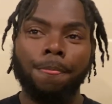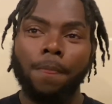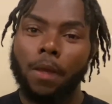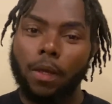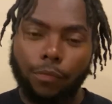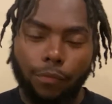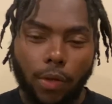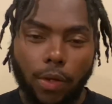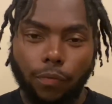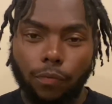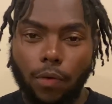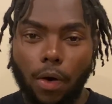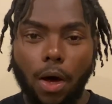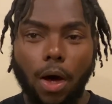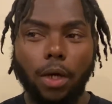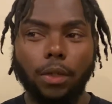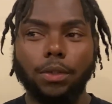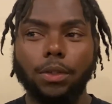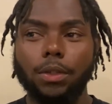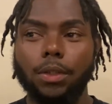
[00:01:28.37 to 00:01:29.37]

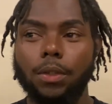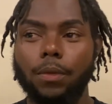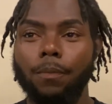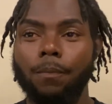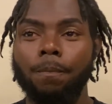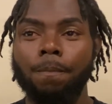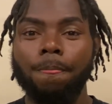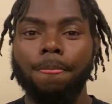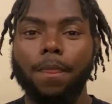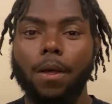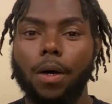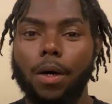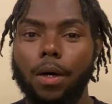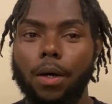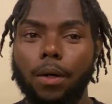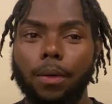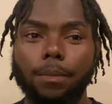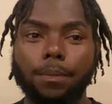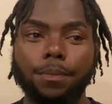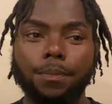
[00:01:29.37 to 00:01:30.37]
TikToks
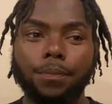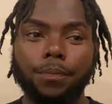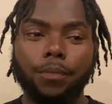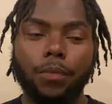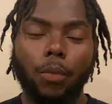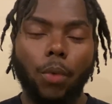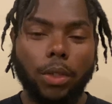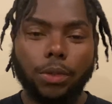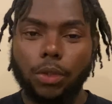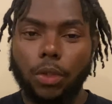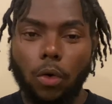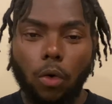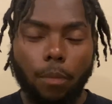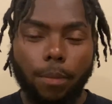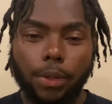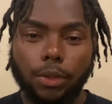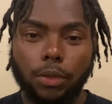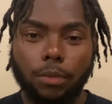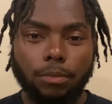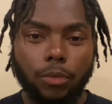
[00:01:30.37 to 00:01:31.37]
and watching a whole
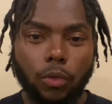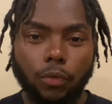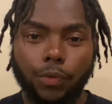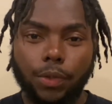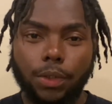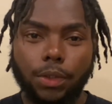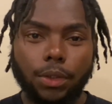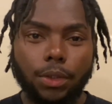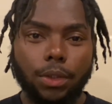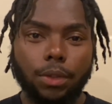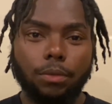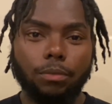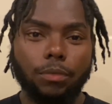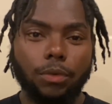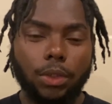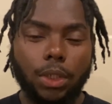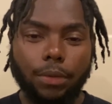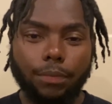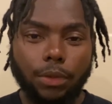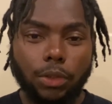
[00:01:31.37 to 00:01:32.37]
bunch of movies and
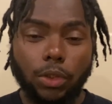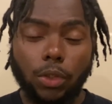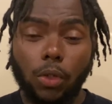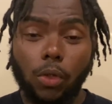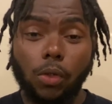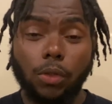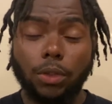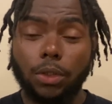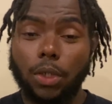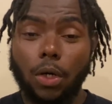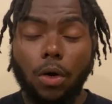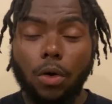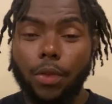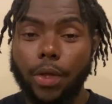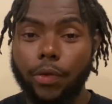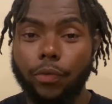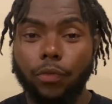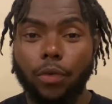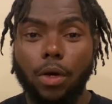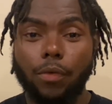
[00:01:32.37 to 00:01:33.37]
TV shows and all
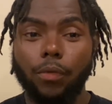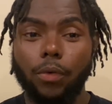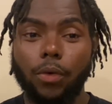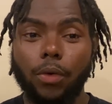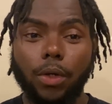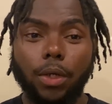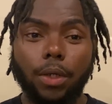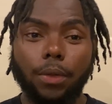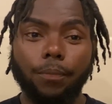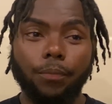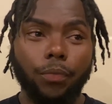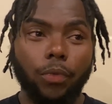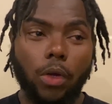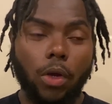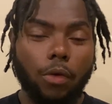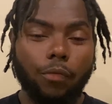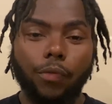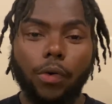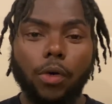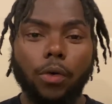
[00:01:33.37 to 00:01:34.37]
that stuff on
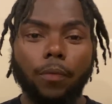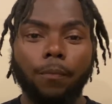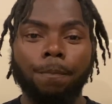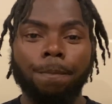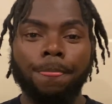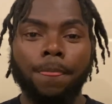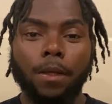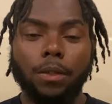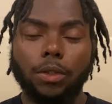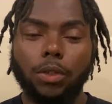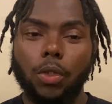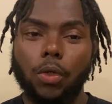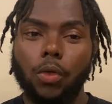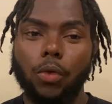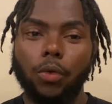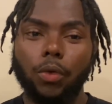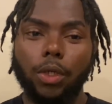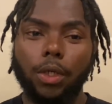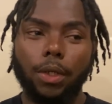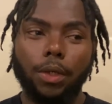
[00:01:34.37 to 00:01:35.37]
their phone.
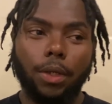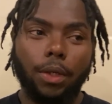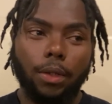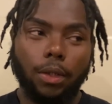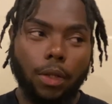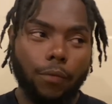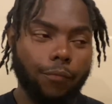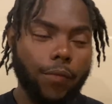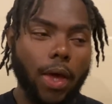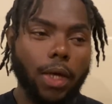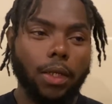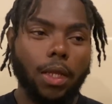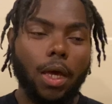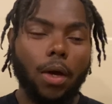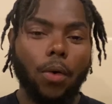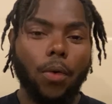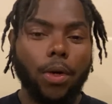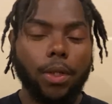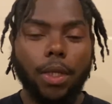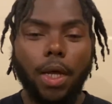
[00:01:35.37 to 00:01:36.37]
So the fact
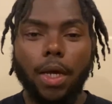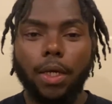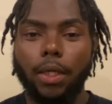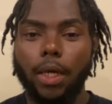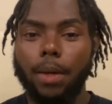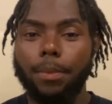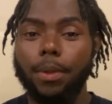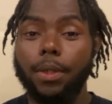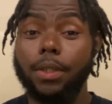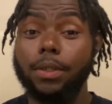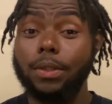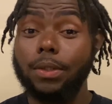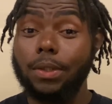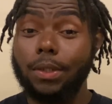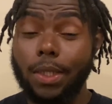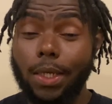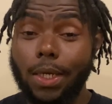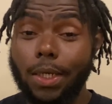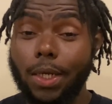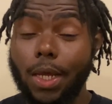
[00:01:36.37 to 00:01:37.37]
that online gambling is a
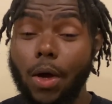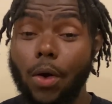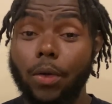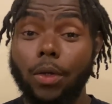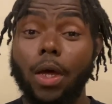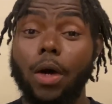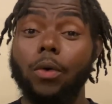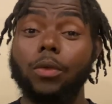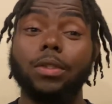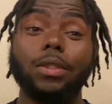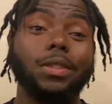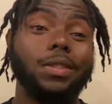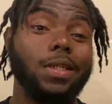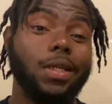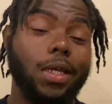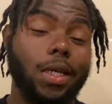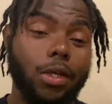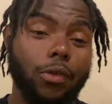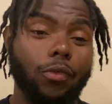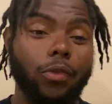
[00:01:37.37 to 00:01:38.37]
thing now, and now it's
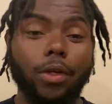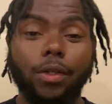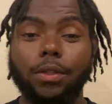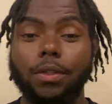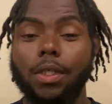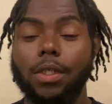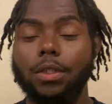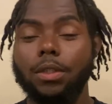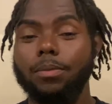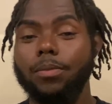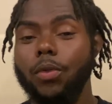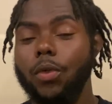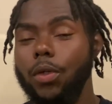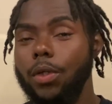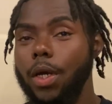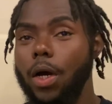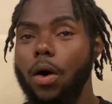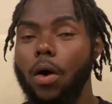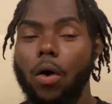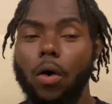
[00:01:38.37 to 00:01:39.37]
easily accessible, and
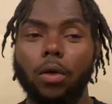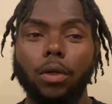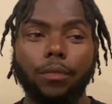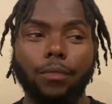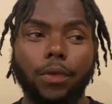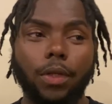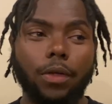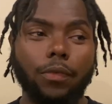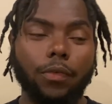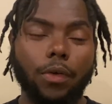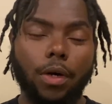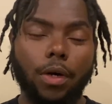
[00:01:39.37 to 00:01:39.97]
now all of these